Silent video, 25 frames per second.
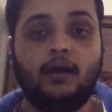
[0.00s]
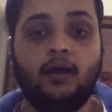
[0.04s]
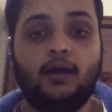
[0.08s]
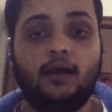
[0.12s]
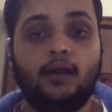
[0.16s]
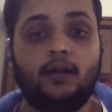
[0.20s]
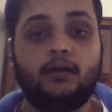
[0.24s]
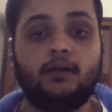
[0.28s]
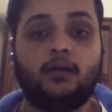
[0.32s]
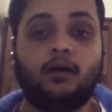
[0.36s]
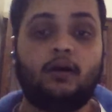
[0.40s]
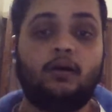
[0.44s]

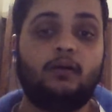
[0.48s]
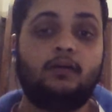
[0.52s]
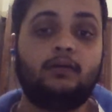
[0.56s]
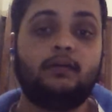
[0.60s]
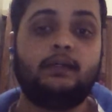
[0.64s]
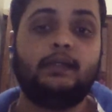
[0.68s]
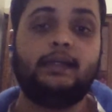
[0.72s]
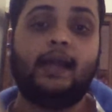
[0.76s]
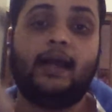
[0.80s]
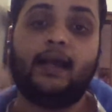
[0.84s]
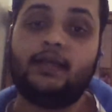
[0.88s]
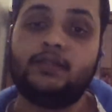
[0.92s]

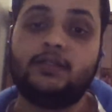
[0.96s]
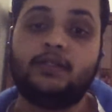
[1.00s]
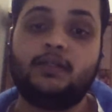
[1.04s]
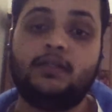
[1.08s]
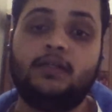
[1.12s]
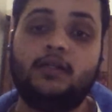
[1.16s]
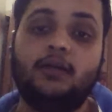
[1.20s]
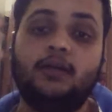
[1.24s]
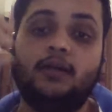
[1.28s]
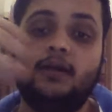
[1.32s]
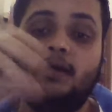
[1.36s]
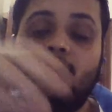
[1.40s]
Now
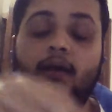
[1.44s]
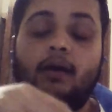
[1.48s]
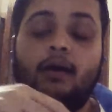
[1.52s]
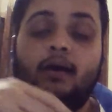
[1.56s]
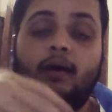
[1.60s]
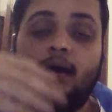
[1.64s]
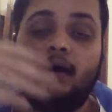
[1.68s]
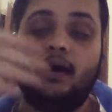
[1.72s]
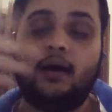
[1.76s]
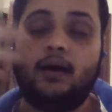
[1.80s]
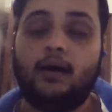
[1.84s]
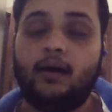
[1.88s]
next,
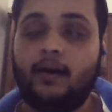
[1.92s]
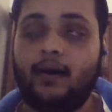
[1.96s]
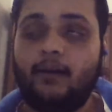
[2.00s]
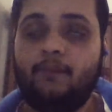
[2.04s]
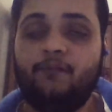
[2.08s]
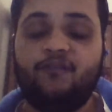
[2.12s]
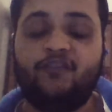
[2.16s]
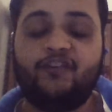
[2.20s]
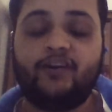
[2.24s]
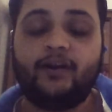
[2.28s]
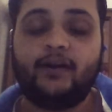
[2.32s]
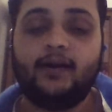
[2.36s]

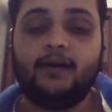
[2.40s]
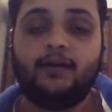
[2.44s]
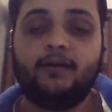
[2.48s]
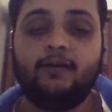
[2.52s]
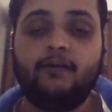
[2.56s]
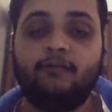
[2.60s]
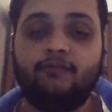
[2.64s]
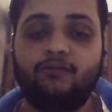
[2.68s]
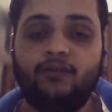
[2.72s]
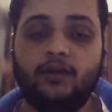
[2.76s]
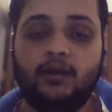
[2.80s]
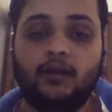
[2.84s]
up front,
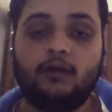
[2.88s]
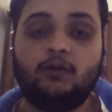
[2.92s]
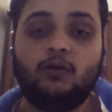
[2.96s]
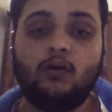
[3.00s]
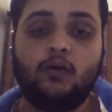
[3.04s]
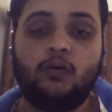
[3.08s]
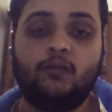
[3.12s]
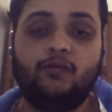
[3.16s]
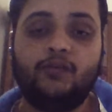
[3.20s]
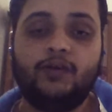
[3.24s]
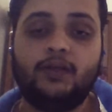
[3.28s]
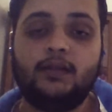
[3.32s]
we'll
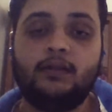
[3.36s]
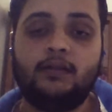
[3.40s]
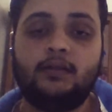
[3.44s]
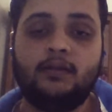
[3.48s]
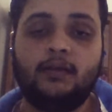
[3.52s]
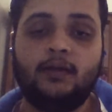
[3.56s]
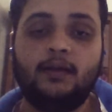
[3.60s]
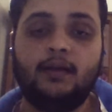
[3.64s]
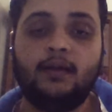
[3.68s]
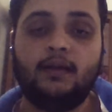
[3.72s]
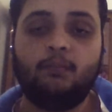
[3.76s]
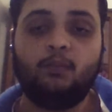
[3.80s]
go
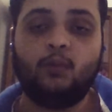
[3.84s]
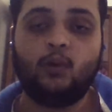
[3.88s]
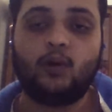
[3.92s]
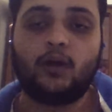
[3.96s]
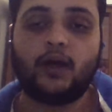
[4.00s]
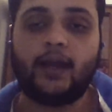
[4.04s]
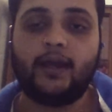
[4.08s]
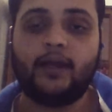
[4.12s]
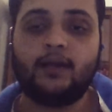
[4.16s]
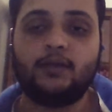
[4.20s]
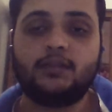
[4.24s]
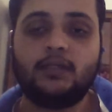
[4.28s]
with
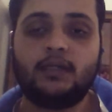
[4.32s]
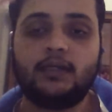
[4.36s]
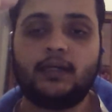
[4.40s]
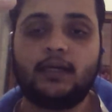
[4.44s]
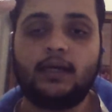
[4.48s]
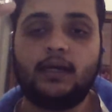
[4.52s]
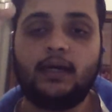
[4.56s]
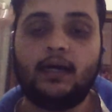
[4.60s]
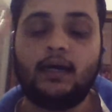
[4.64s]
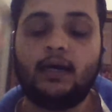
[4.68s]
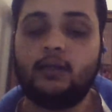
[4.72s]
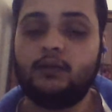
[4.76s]
Bukayo
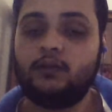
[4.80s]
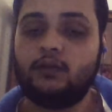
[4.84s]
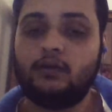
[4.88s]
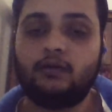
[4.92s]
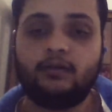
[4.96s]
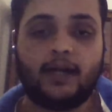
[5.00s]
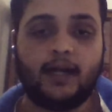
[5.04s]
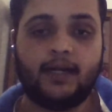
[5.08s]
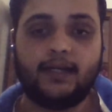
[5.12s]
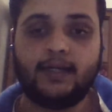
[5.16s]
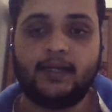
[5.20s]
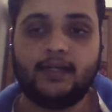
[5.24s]
Saka on the
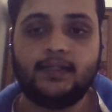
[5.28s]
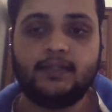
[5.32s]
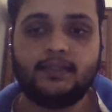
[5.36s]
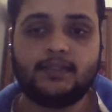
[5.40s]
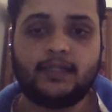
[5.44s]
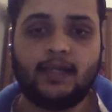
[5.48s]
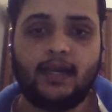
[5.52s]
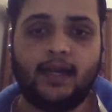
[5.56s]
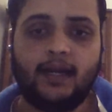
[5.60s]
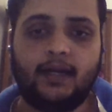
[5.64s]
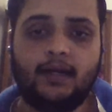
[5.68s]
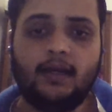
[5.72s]
right hand
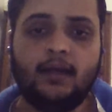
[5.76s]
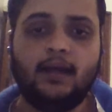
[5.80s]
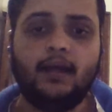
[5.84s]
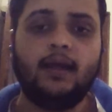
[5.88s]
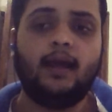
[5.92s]
side,